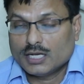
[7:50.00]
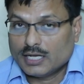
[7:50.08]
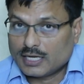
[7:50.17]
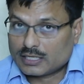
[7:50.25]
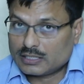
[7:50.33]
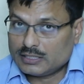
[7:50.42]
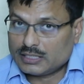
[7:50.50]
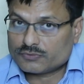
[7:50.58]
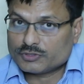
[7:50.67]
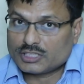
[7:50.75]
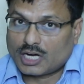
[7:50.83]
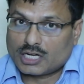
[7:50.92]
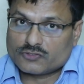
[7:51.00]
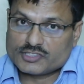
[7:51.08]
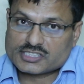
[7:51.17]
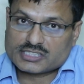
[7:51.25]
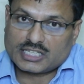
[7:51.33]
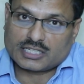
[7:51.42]
Earlier we
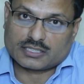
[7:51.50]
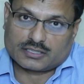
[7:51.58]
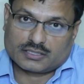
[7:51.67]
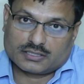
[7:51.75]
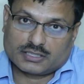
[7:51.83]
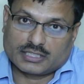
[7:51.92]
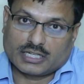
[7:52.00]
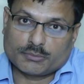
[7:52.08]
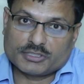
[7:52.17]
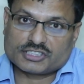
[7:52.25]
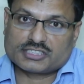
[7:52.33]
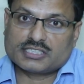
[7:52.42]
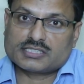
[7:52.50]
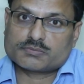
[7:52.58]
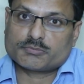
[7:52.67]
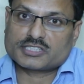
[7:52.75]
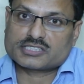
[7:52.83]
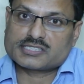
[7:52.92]
always think that
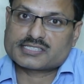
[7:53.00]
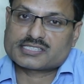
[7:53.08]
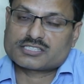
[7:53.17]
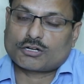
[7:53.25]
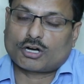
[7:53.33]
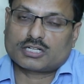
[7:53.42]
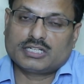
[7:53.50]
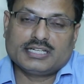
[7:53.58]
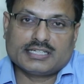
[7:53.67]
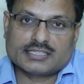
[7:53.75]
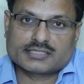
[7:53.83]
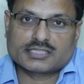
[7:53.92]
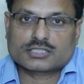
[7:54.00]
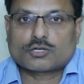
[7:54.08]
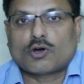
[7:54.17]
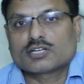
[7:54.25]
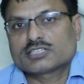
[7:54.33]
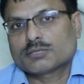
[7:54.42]
hamstring muscle shortening is the
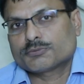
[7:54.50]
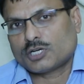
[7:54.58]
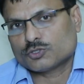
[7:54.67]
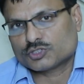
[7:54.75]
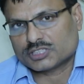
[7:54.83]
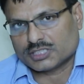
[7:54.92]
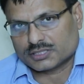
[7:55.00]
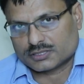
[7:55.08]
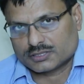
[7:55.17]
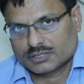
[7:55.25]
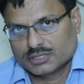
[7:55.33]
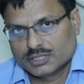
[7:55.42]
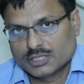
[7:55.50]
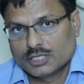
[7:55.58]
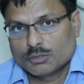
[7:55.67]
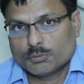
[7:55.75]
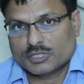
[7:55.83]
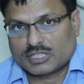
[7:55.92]
cause of crouch gait,
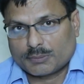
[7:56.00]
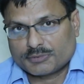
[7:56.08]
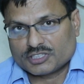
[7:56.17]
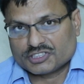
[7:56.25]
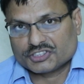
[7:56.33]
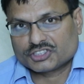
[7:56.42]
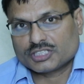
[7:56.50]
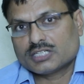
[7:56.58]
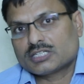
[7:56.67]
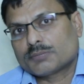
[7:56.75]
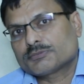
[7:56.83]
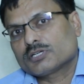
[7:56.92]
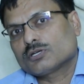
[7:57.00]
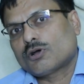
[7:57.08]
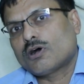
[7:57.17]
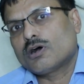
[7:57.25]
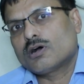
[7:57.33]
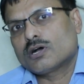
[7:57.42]
but after research, after
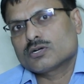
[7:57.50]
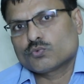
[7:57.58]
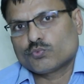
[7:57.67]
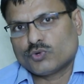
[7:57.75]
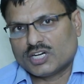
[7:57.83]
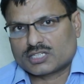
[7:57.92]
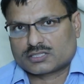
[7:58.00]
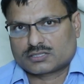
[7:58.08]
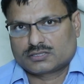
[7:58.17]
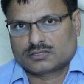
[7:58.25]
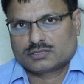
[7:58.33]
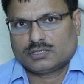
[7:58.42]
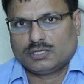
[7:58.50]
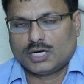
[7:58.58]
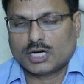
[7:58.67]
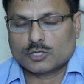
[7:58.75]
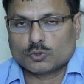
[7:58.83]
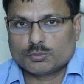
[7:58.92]
long work
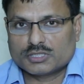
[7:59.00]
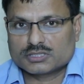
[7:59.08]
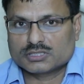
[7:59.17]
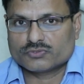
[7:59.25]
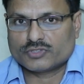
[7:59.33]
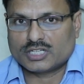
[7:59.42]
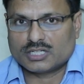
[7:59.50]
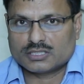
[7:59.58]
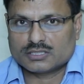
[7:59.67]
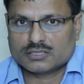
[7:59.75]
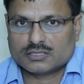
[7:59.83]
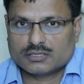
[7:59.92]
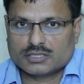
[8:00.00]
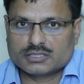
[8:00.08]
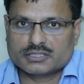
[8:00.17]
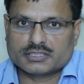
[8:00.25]
all over the world, that is